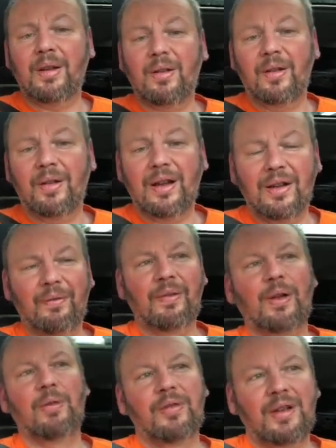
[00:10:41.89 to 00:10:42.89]
I got that
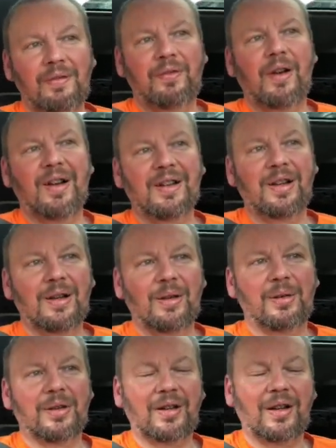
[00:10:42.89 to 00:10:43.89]
involved in finding
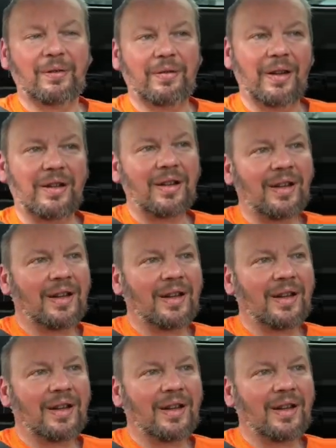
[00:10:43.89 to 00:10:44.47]
old selfies.